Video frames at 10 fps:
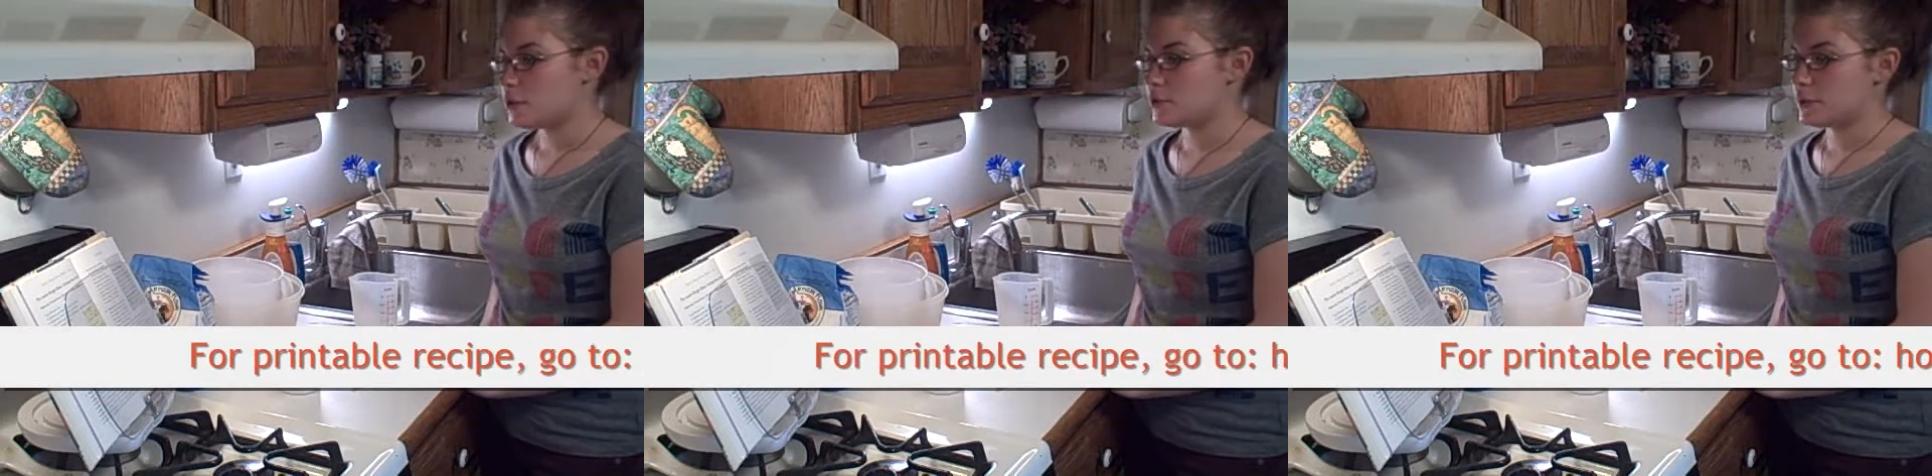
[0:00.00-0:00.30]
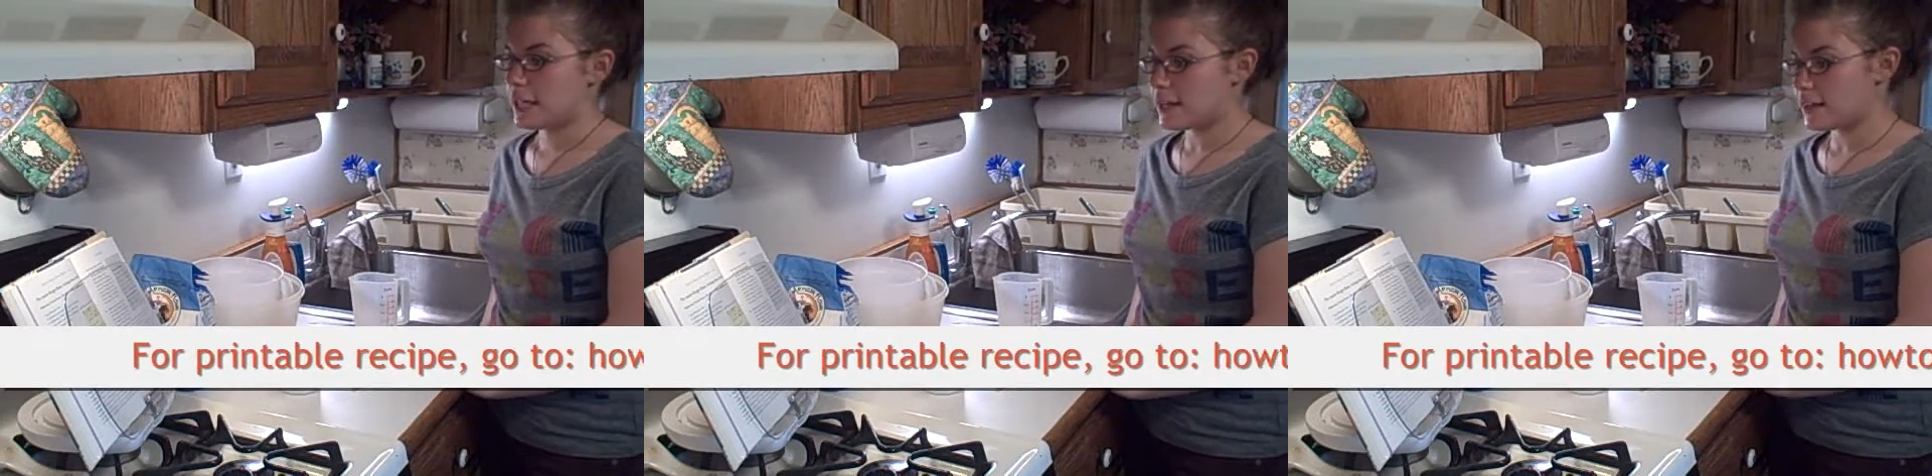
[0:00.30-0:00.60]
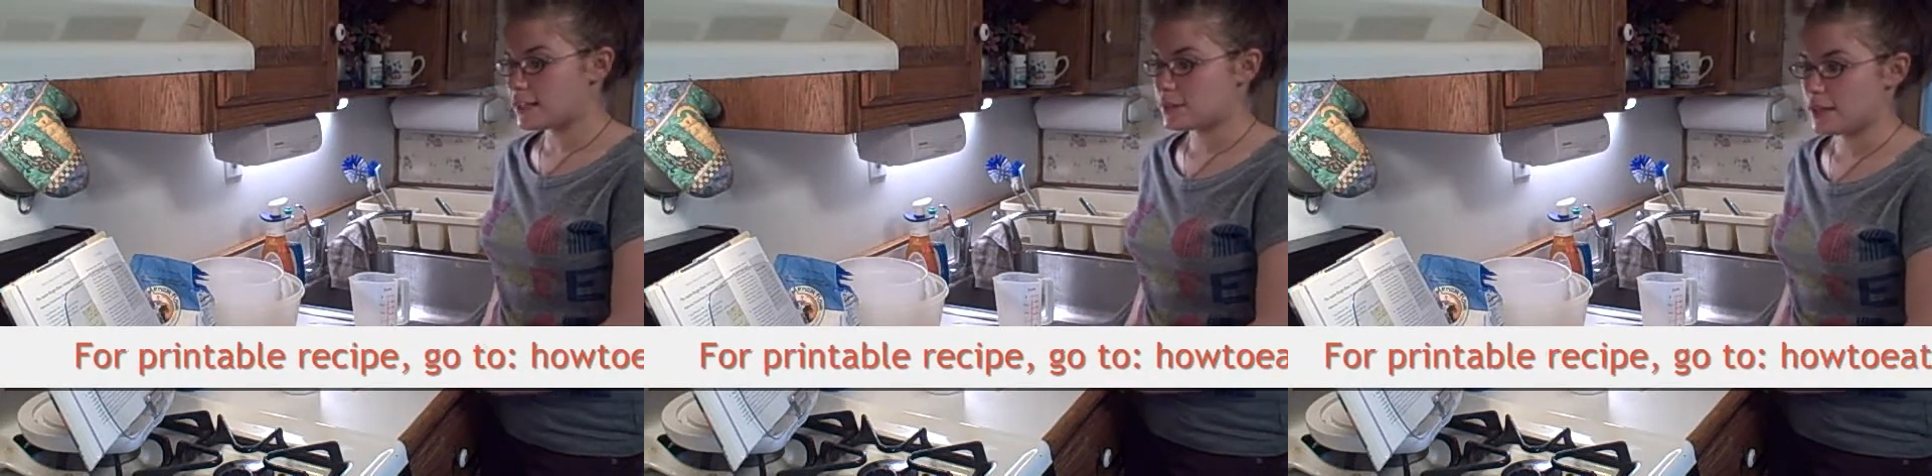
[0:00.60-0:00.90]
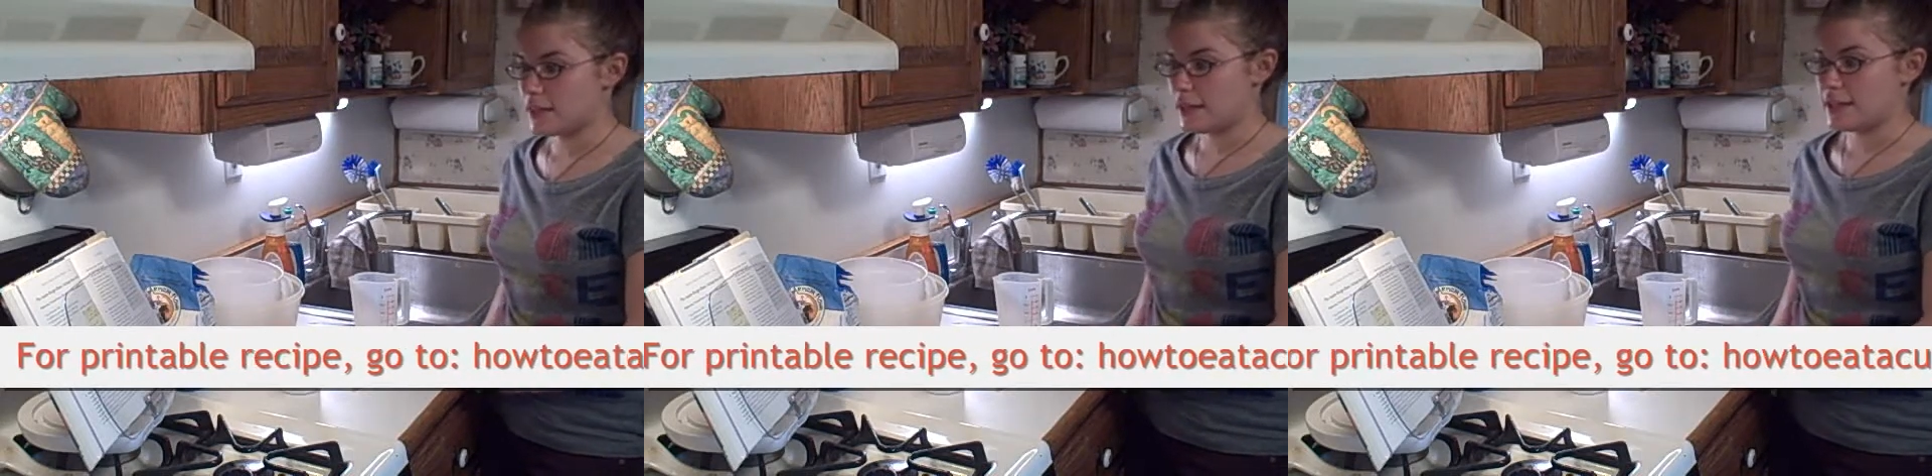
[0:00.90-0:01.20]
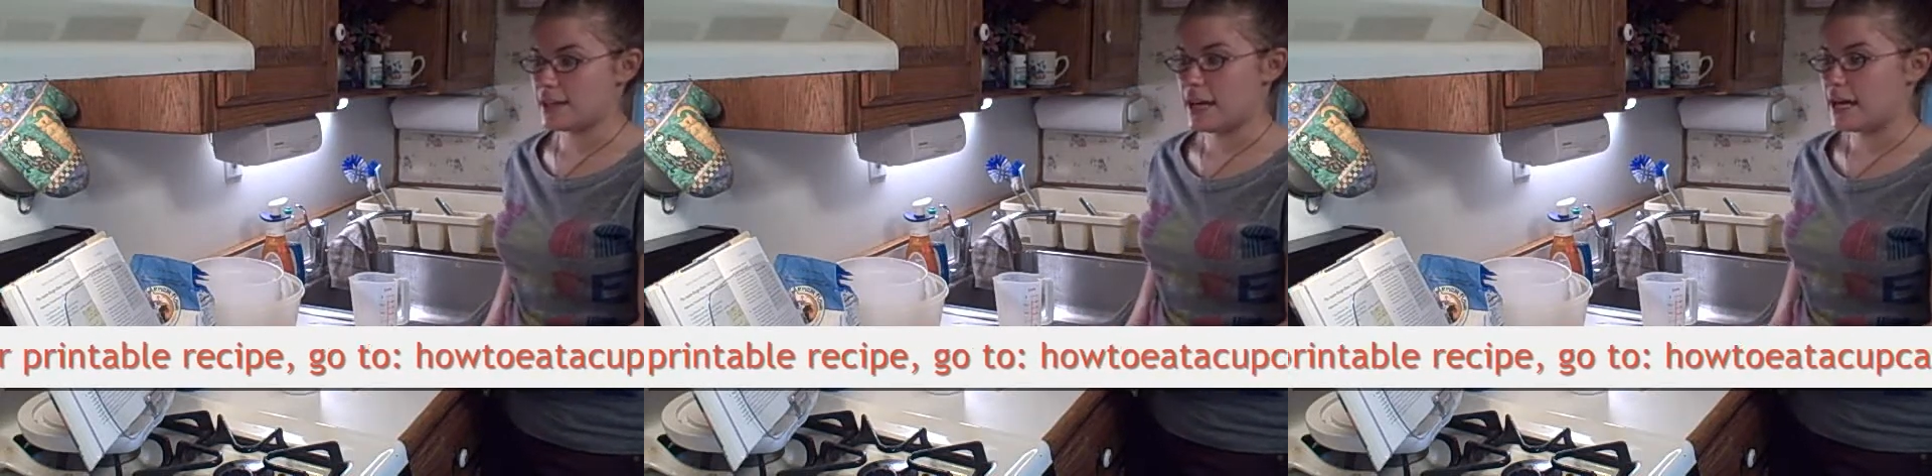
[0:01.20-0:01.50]
You can do a lot of things with
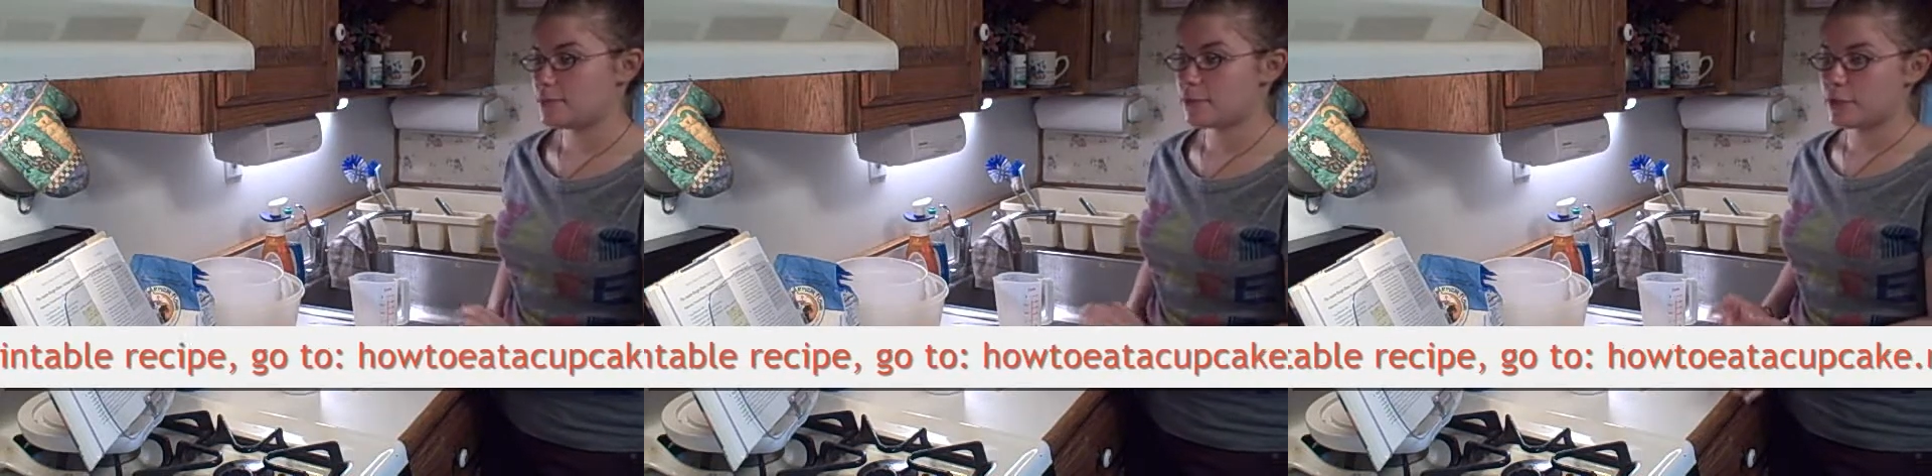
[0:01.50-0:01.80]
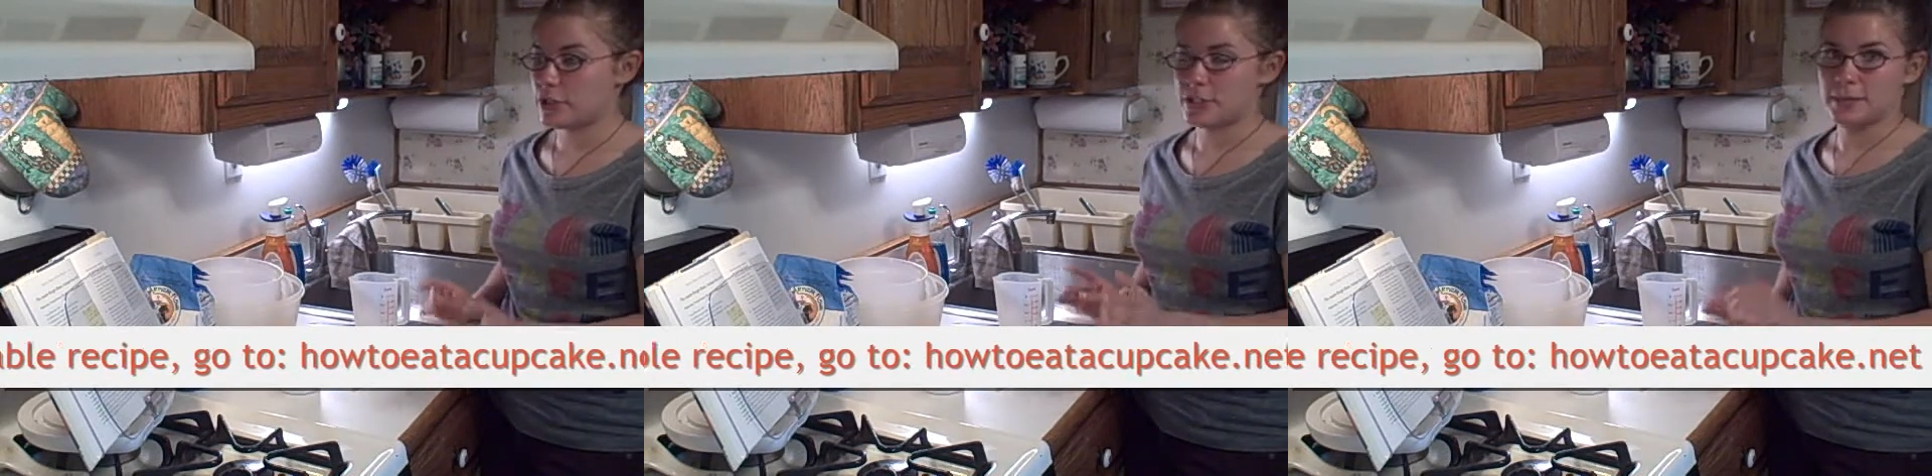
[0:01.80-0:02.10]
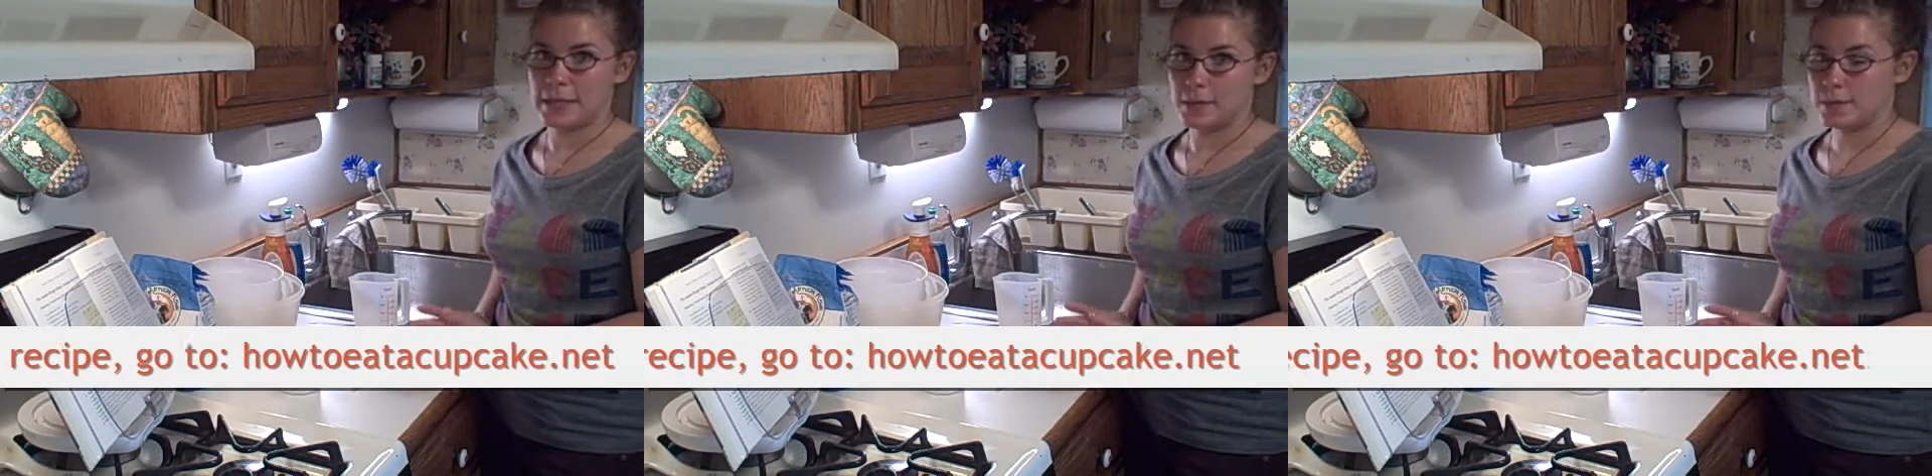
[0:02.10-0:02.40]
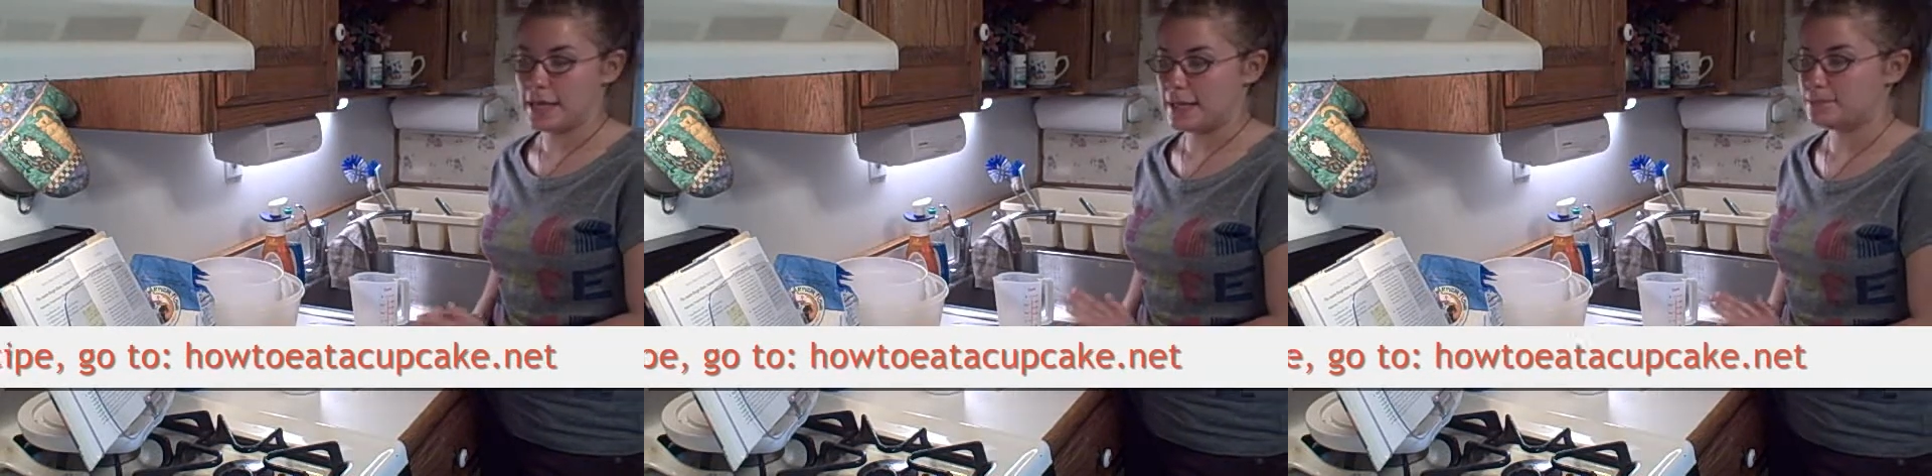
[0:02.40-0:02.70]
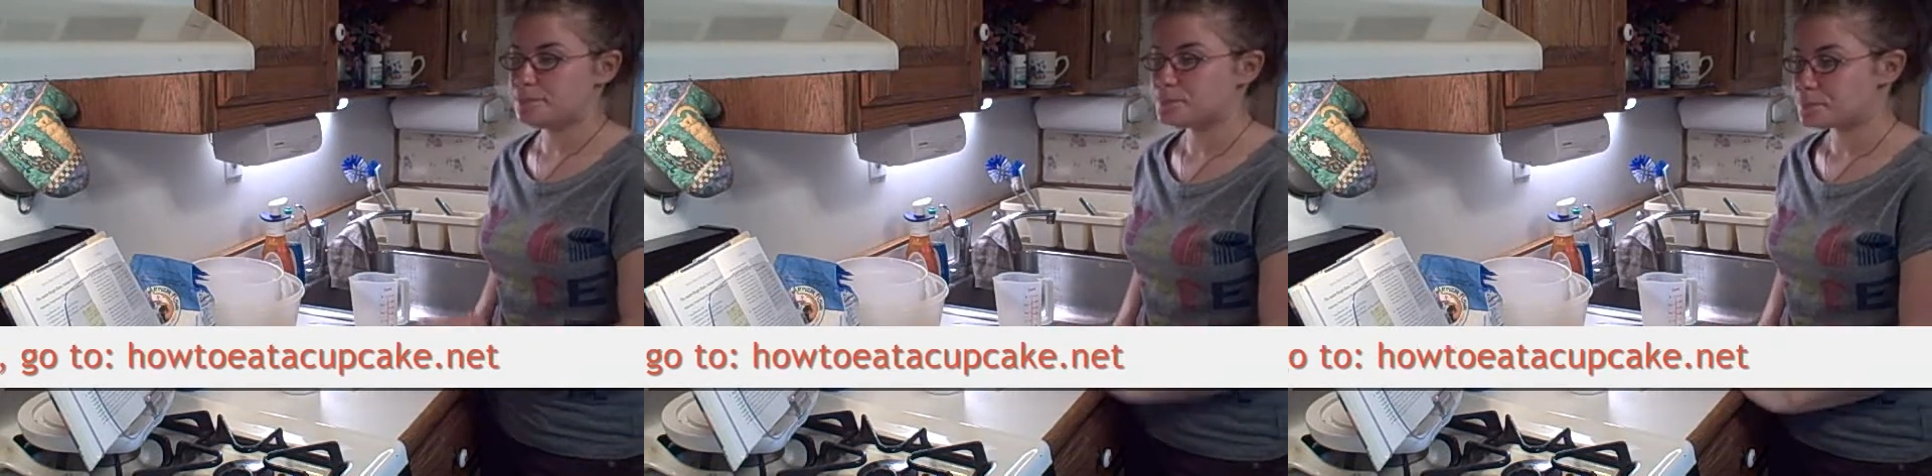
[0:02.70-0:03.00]
it. I prefer to just make it plain.